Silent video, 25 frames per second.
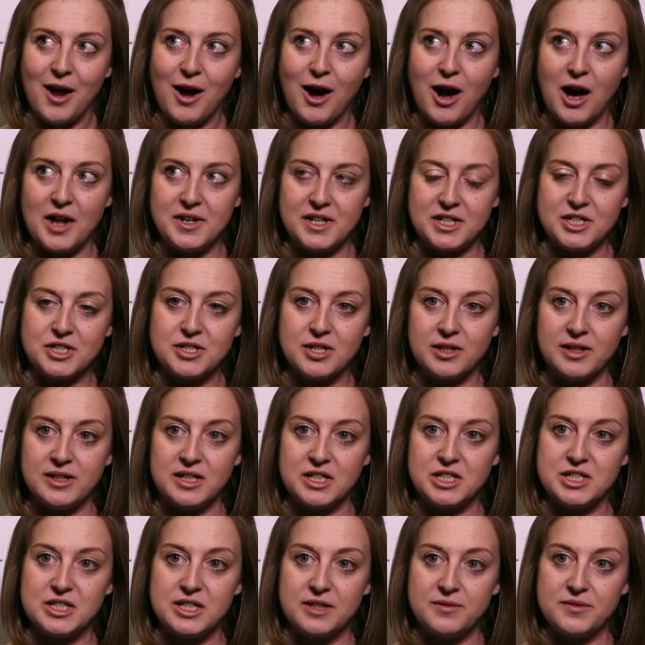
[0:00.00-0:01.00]
our digital
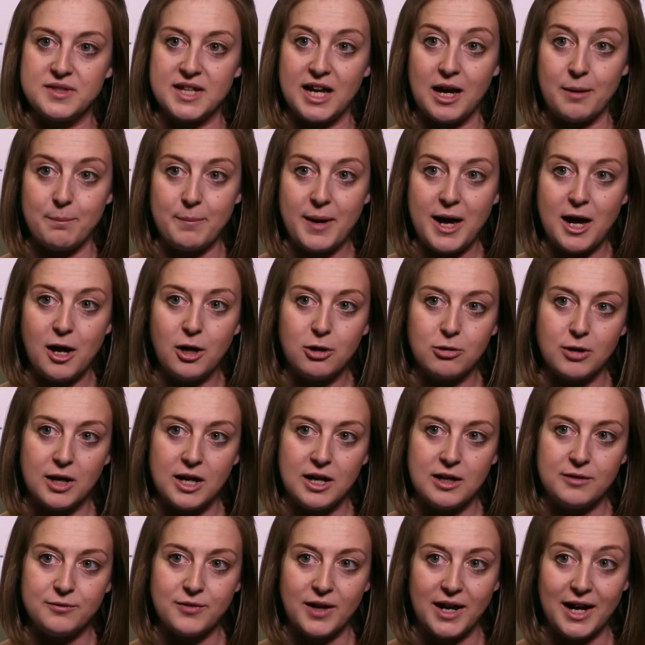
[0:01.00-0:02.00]
initiatives at
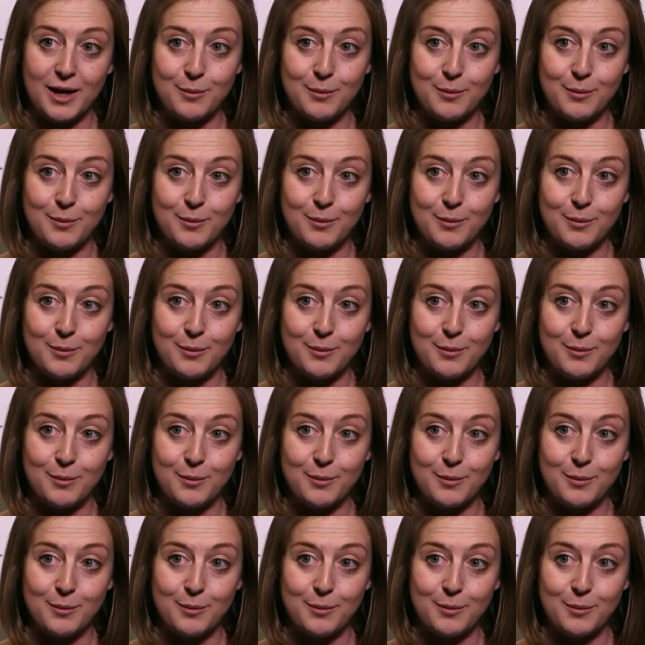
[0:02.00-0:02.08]
Palgrave